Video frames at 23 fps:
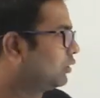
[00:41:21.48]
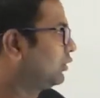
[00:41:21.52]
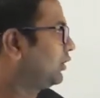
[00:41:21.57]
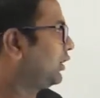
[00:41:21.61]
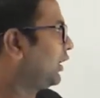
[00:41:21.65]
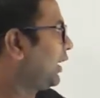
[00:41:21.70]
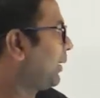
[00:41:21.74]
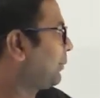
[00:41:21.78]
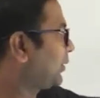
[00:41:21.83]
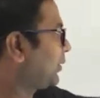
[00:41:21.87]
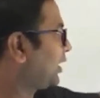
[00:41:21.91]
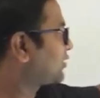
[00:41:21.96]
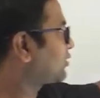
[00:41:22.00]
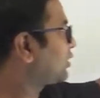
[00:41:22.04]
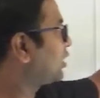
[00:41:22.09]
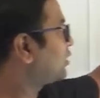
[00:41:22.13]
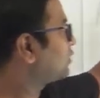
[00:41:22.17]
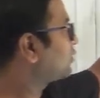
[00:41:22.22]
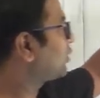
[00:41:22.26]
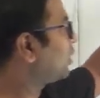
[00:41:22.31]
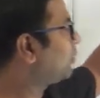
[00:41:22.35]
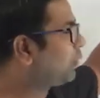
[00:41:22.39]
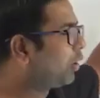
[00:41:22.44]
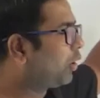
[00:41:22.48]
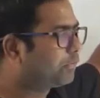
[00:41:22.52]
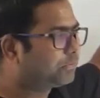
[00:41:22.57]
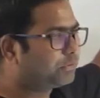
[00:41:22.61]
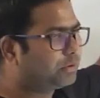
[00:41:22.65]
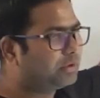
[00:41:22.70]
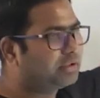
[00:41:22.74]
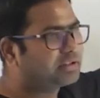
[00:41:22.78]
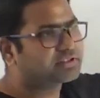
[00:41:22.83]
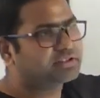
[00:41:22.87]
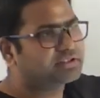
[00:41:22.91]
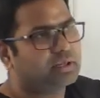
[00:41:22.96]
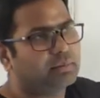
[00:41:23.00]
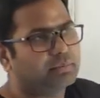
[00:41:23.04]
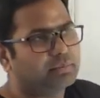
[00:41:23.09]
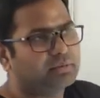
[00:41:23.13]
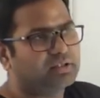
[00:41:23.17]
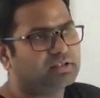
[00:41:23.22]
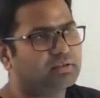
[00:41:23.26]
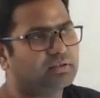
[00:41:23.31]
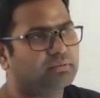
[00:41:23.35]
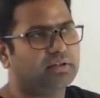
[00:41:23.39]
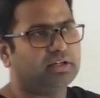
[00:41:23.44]
The Laplace transform of unit step
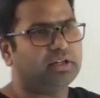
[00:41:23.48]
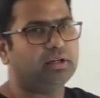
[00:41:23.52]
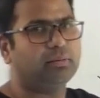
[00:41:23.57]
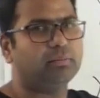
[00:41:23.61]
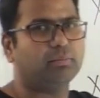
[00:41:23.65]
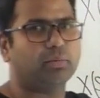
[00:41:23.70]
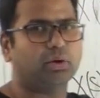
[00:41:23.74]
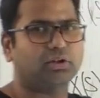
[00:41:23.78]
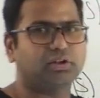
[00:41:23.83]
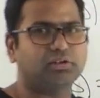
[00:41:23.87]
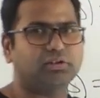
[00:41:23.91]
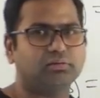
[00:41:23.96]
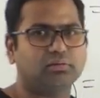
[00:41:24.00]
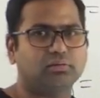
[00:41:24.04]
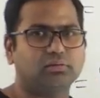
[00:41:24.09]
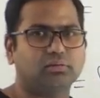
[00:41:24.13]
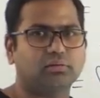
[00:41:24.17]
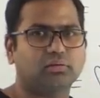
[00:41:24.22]
is very important.